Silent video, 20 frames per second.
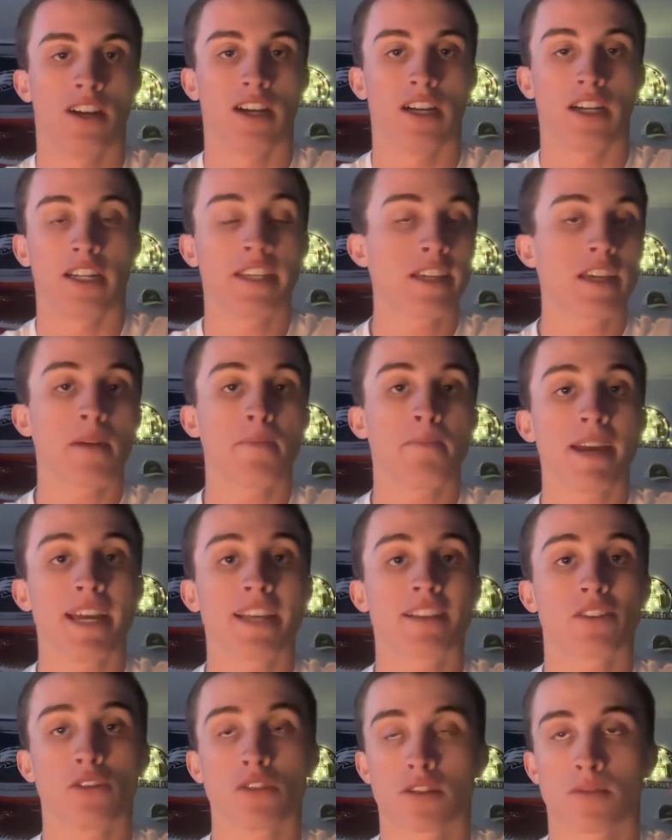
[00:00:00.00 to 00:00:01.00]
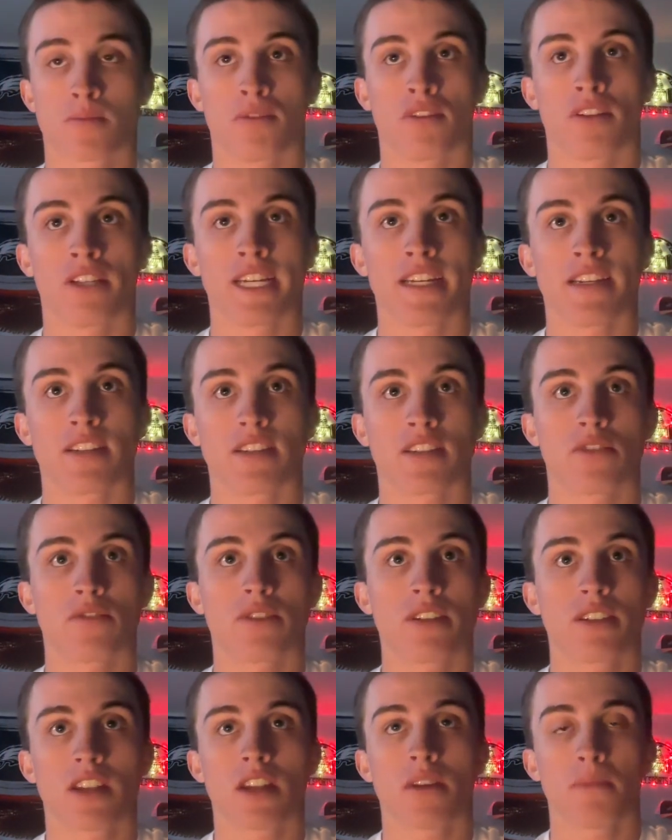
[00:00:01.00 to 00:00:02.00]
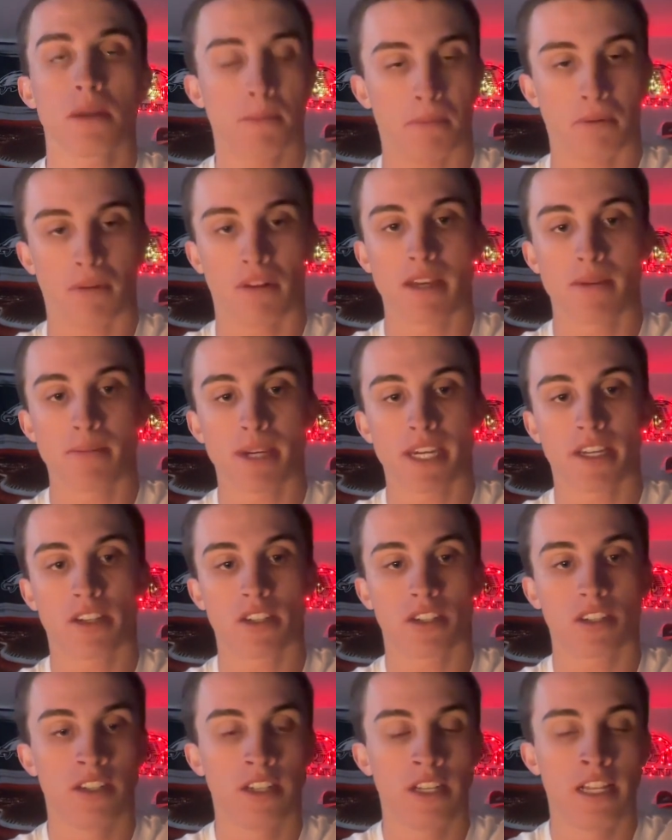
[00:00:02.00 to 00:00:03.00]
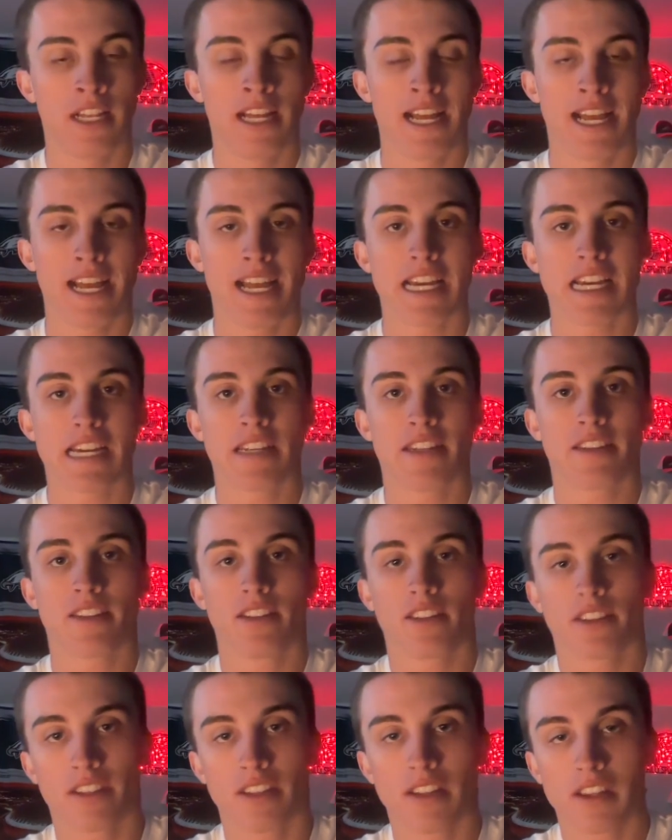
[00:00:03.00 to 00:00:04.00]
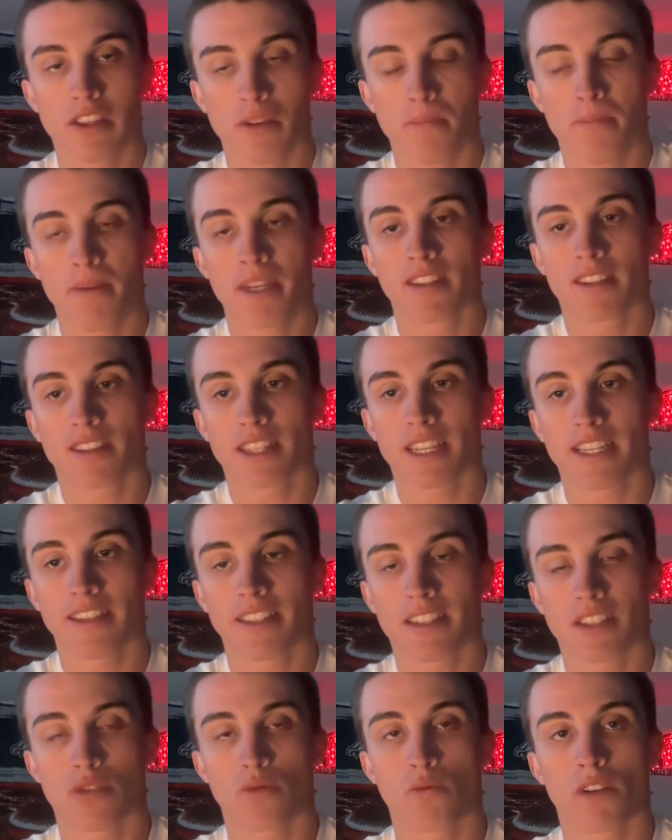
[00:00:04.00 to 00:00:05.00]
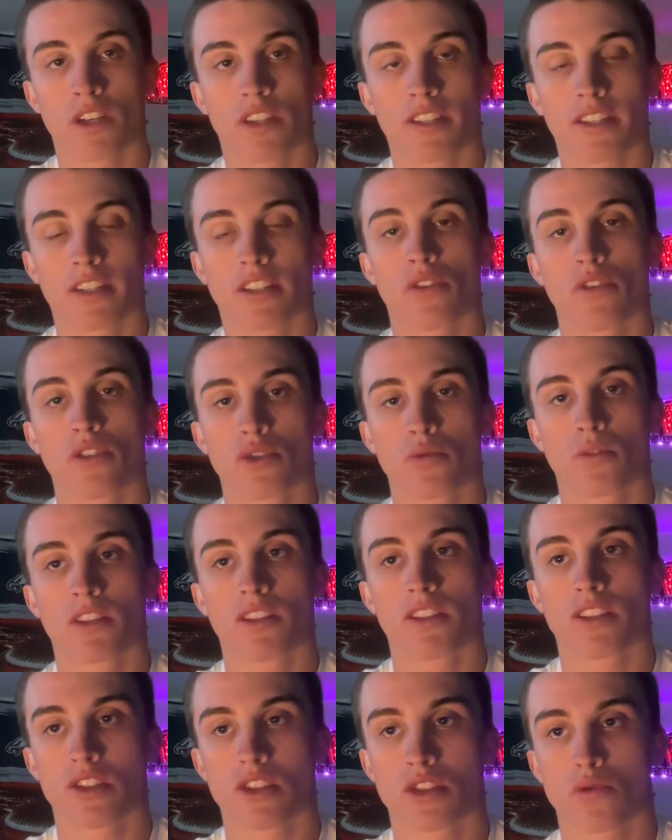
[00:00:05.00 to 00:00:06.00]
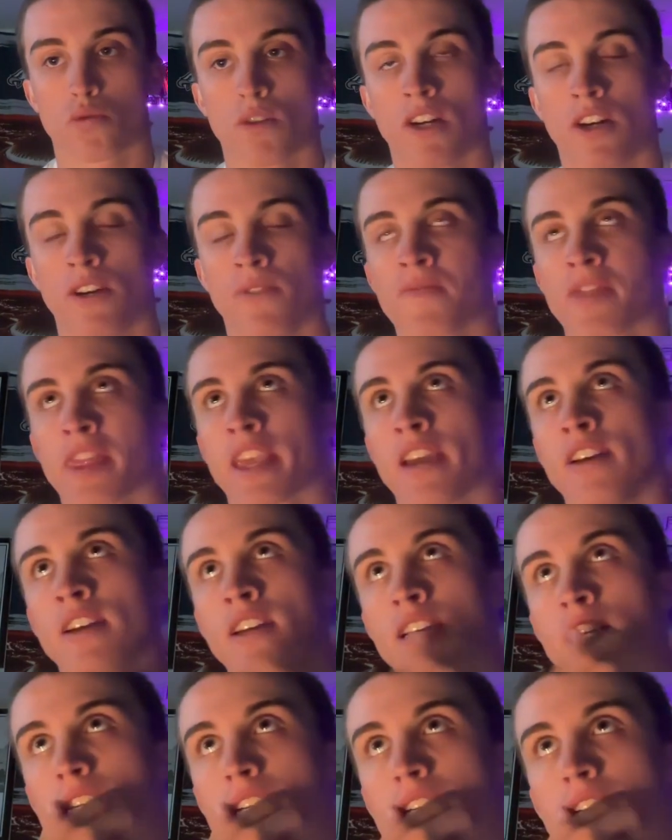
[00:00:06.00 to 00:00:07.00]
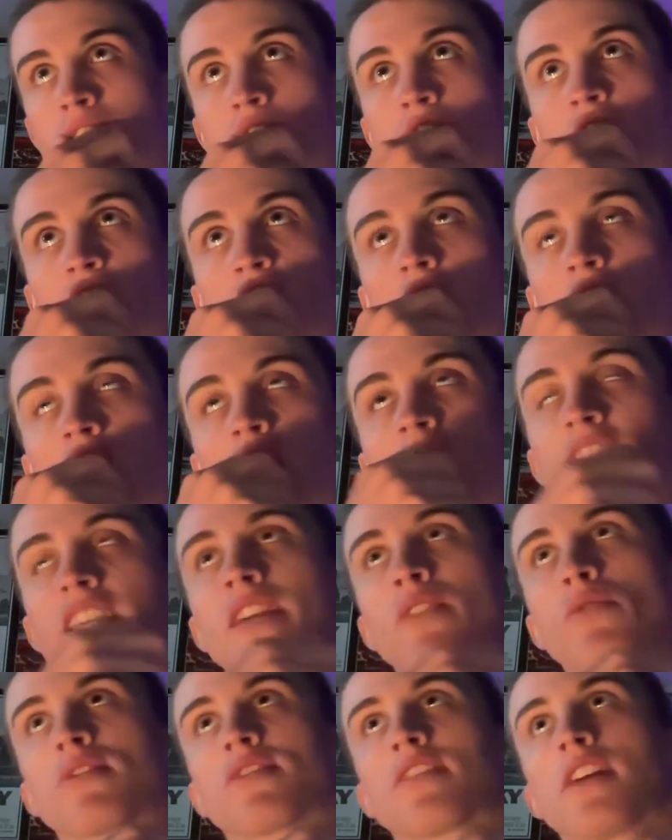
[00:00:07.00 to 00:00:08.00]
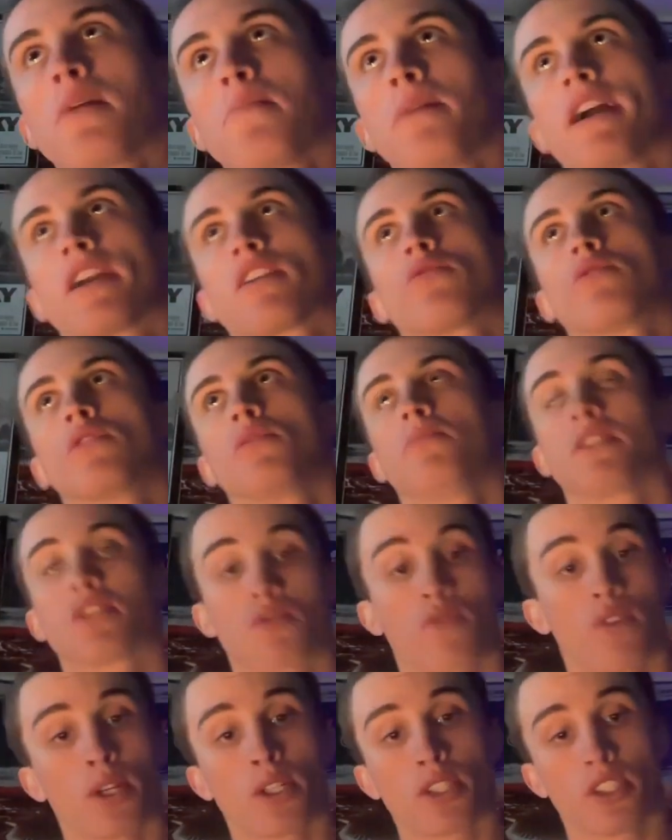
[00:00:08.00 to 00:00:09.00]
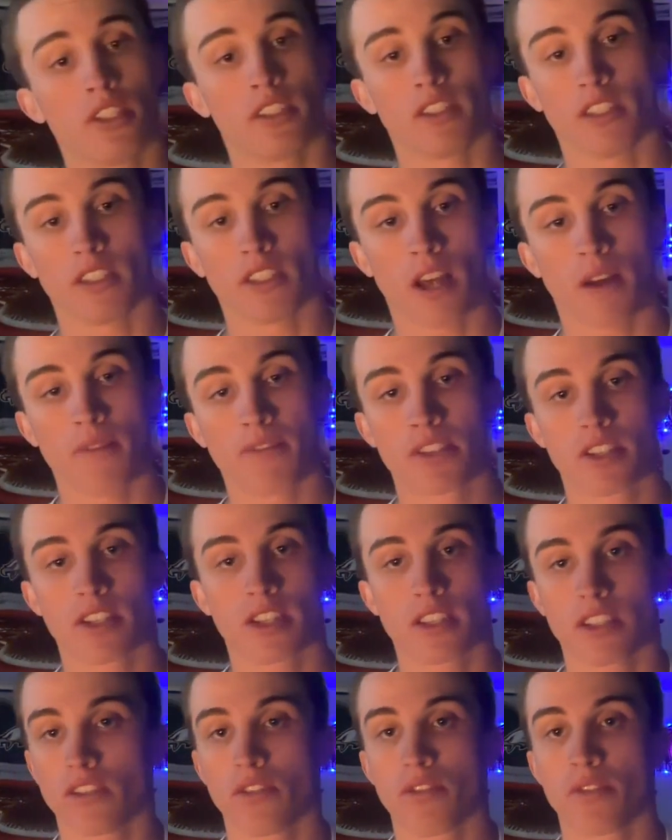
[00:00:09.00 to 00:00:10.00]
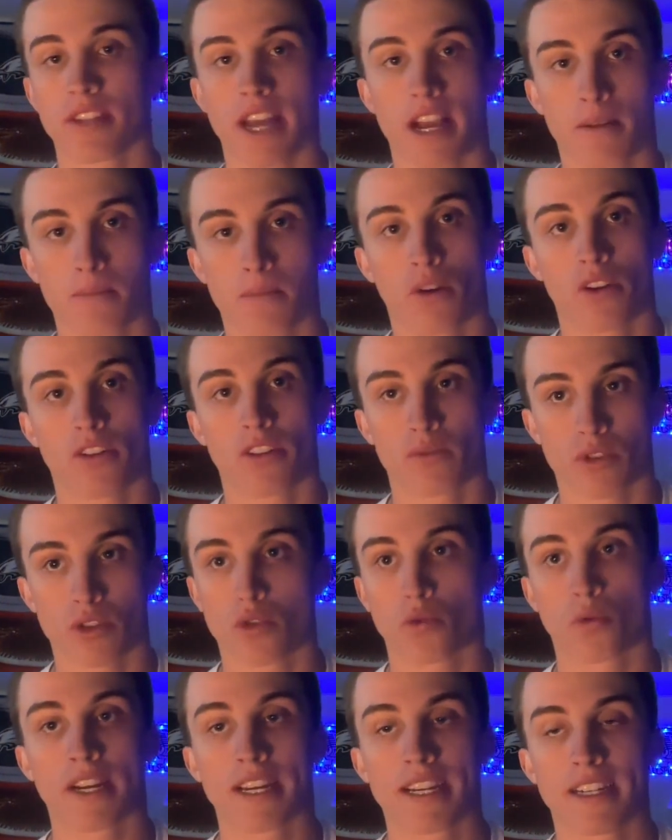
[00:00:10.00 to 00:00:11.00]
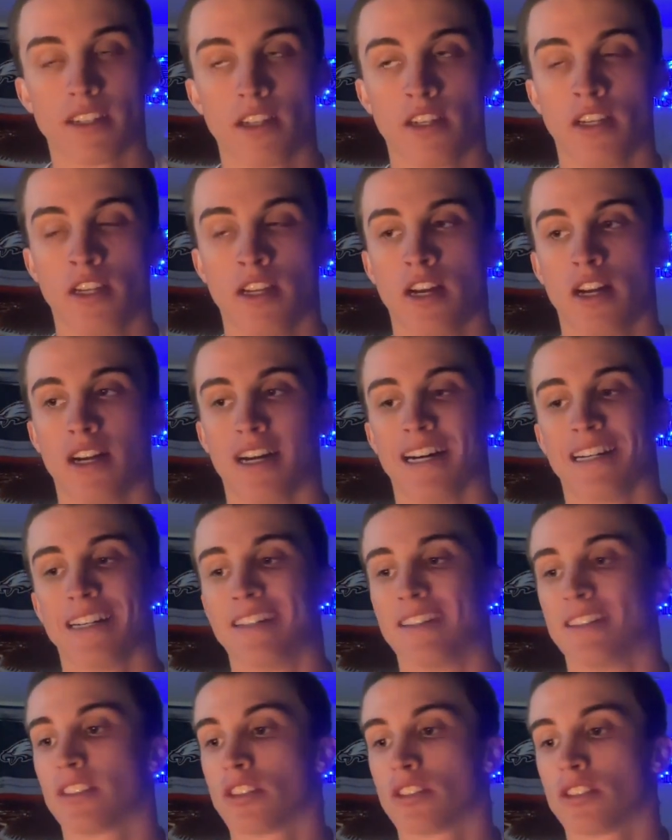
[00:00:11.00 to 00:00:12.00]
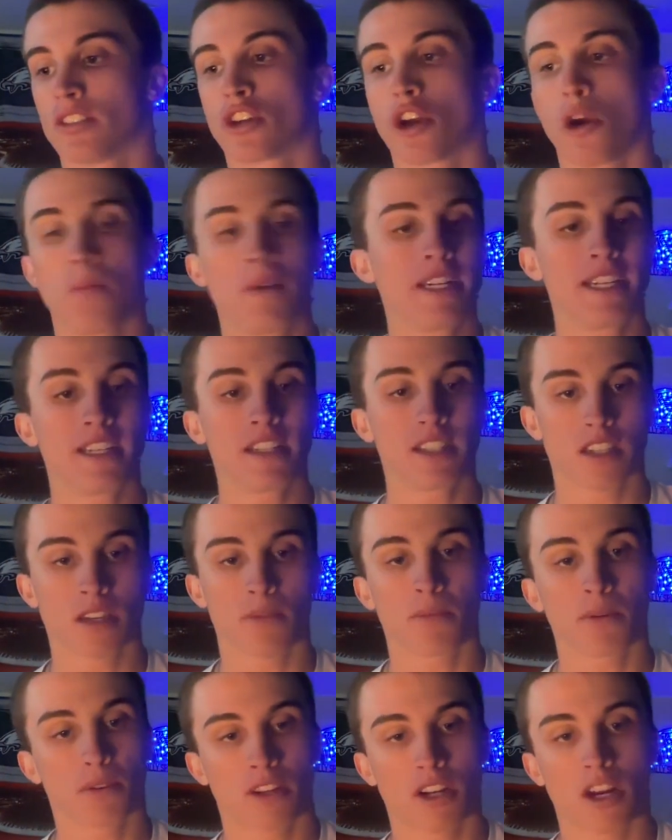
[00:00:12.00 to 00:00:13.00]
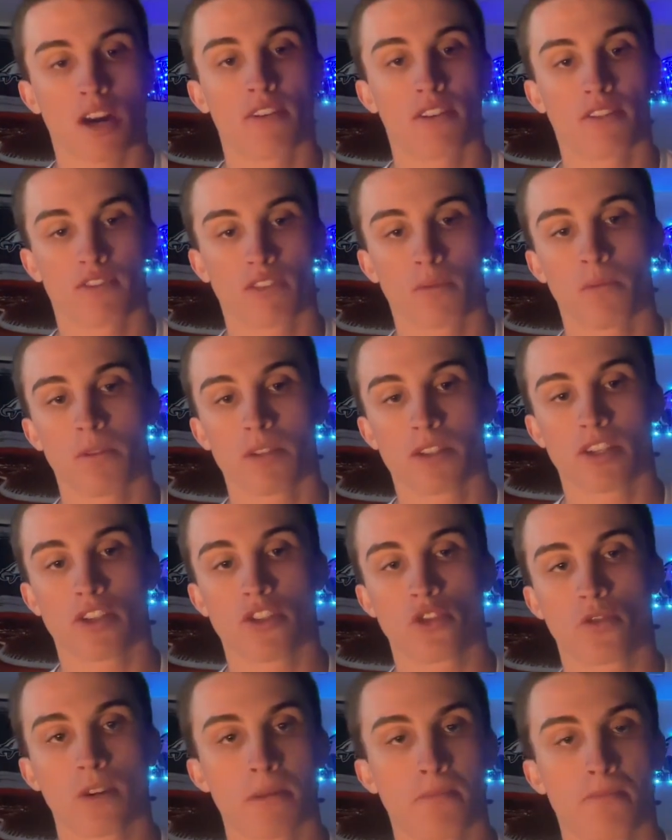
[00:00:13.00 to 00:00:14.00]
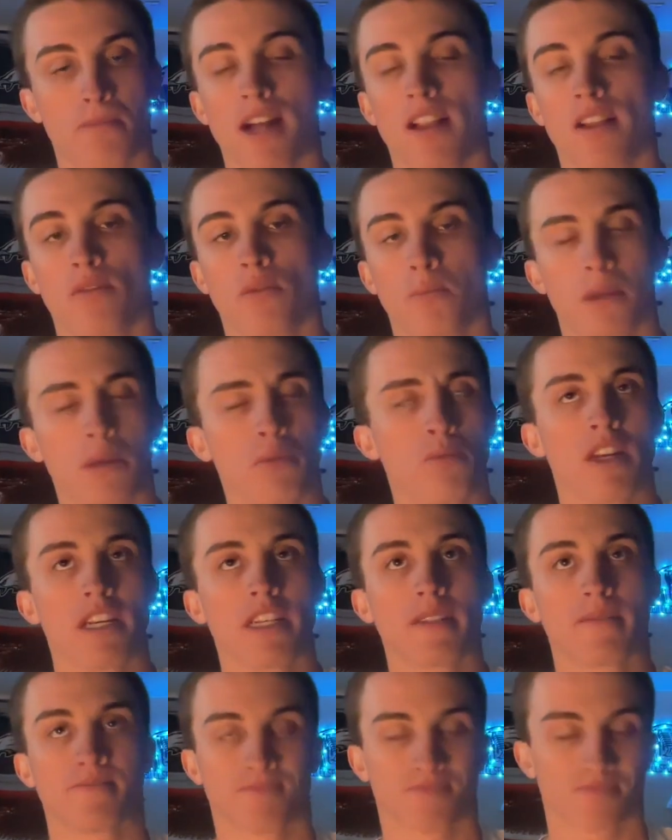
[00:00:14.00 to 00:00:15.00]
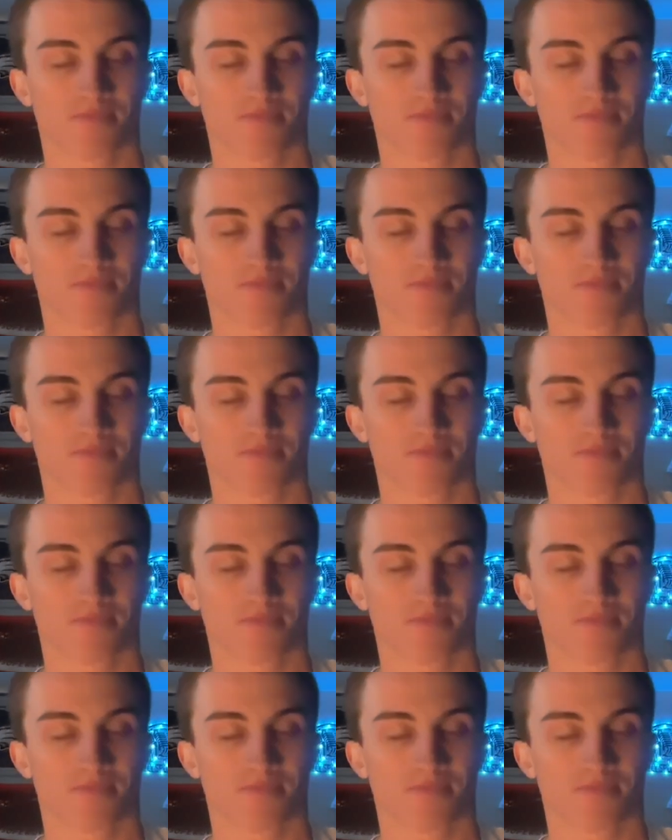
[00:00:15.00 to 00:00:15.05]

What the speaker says: He can make those plays. So he's going to be a playmaker. And the big thing that goes with this as well is the Eagles linebacker room. It's very good. Obviously, Zach Bond is great. Nakobe Dean's going to be recovering from his injury. Probably won't be ready